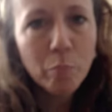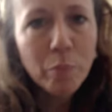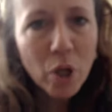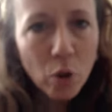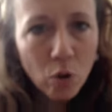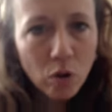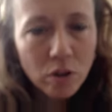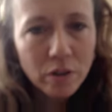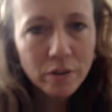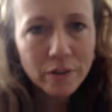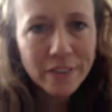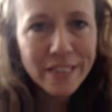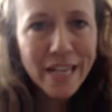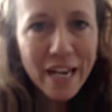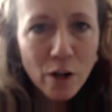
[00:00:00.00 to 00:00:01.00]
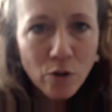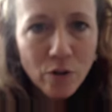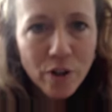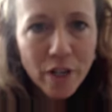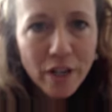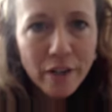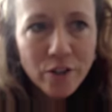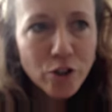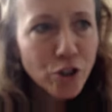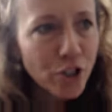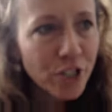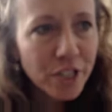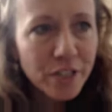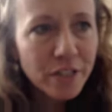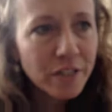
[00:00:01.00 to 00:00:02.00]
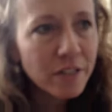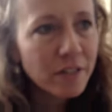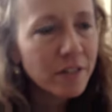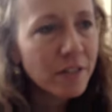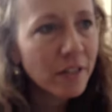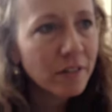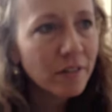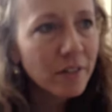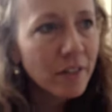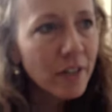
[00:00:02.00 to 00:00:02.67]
milk and dairy and cheese and